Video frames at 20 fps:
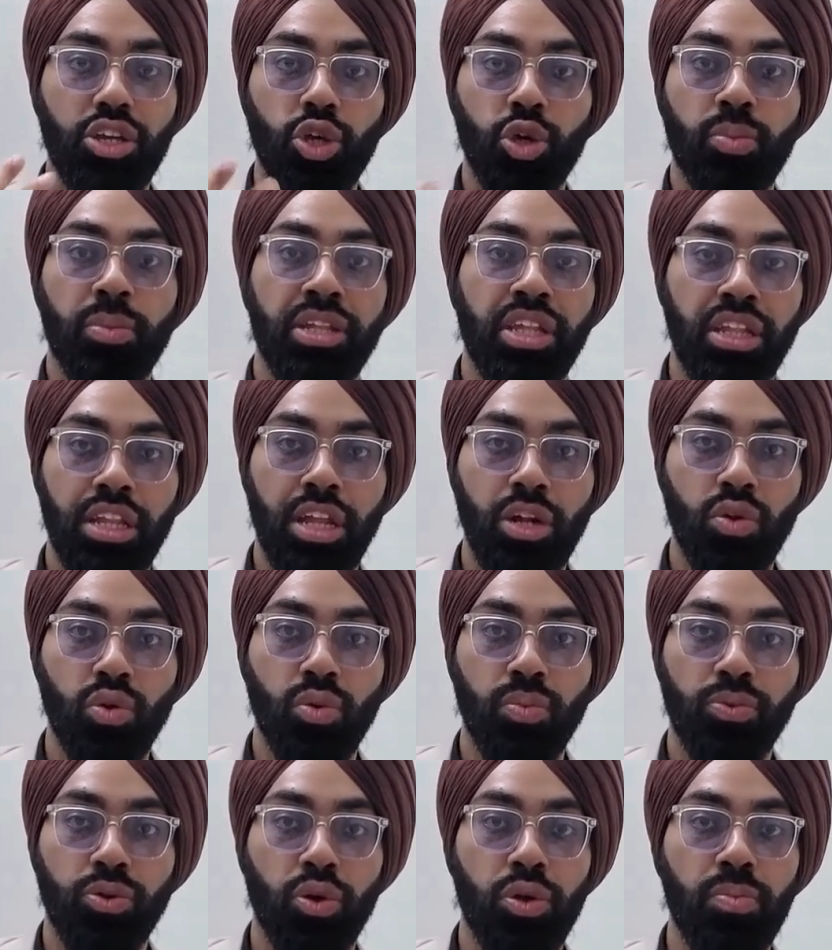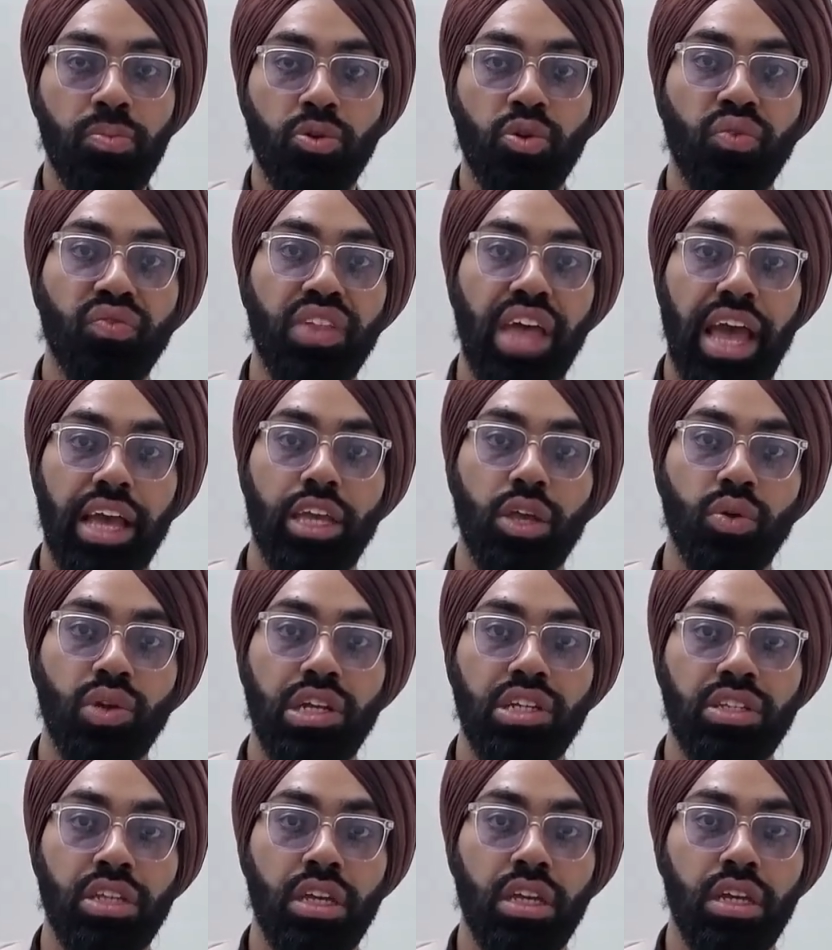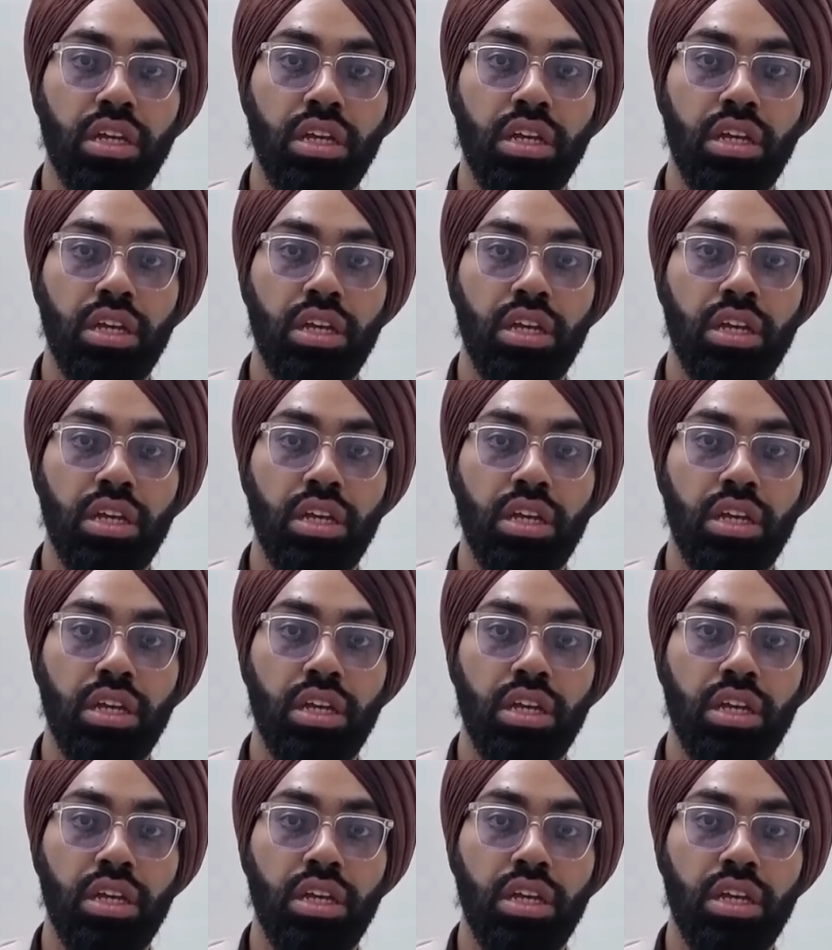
human in the loop to improve the accuracy?